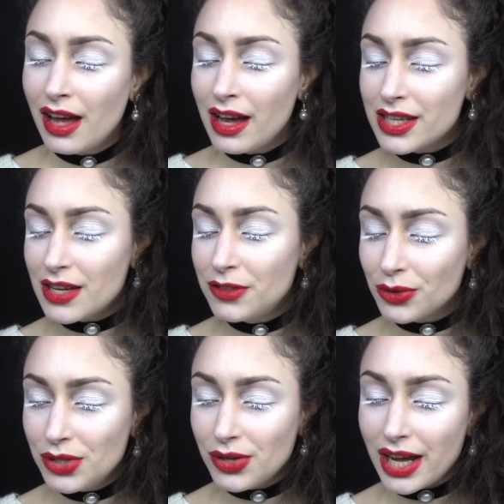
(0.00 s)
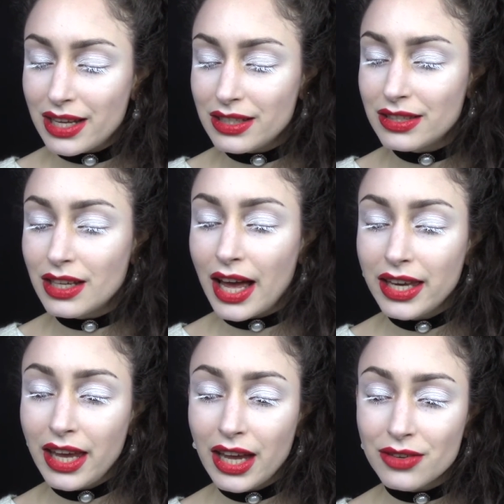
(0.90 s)
as I've told you guys, I
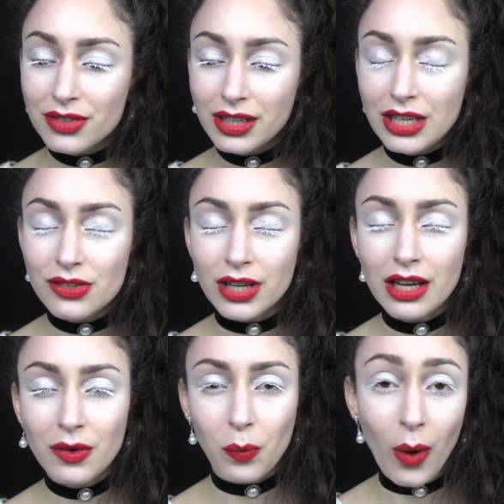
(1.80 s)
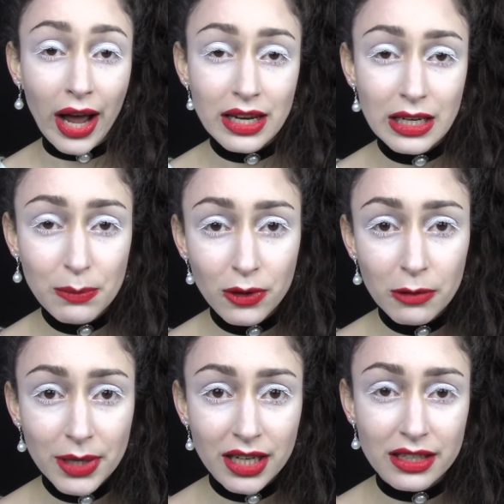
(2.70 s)
can't really drink wine anymore
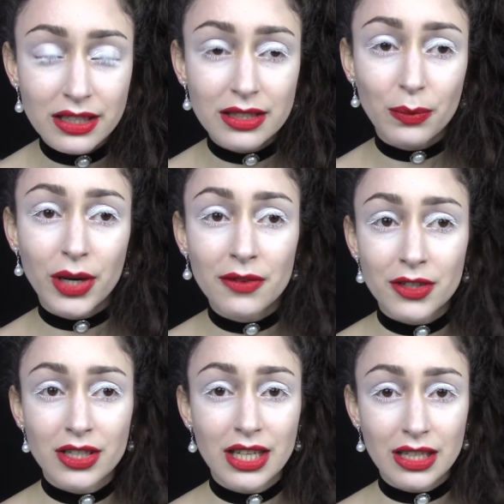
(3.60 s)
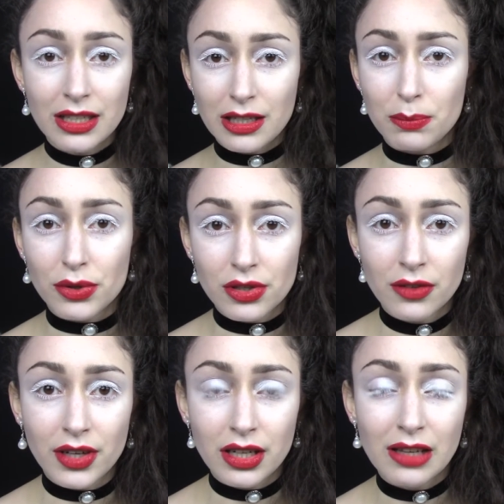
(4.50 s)
because whatever is in it to
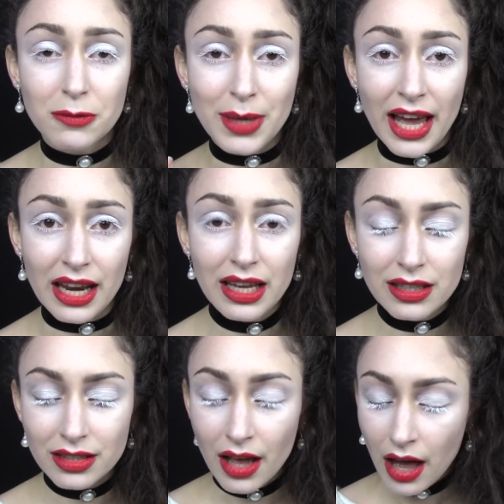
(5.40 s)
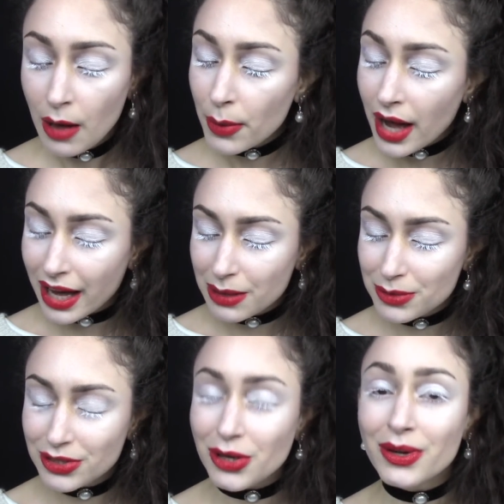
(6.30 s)
preserve it gives me headaches, but I am
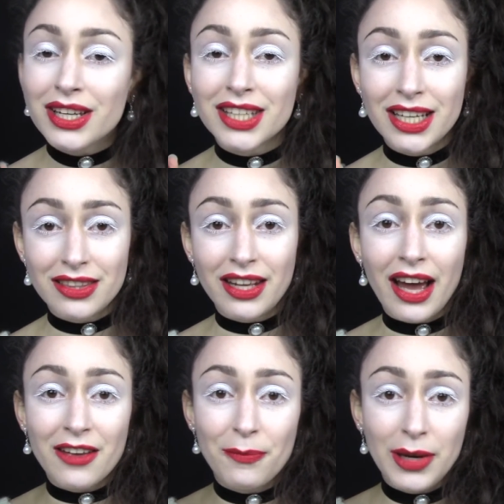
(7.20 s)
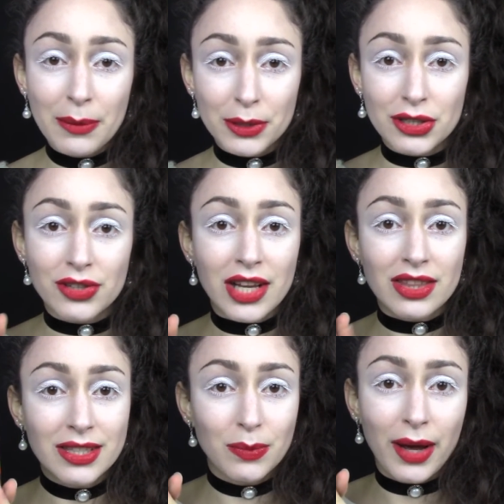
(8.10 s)
so excited that I've been able to drink
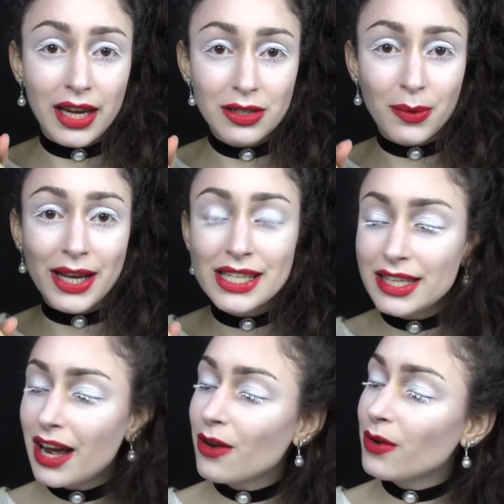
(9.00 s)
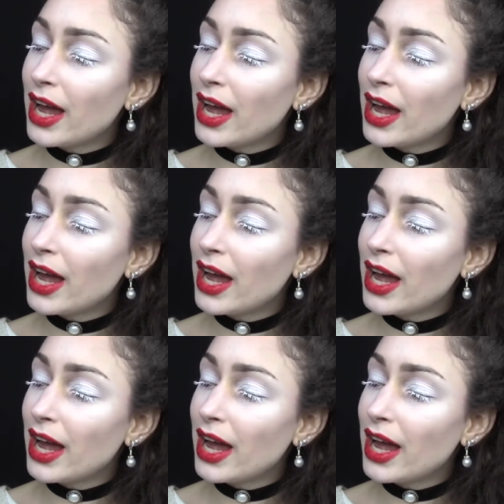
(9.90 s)
this wine twice now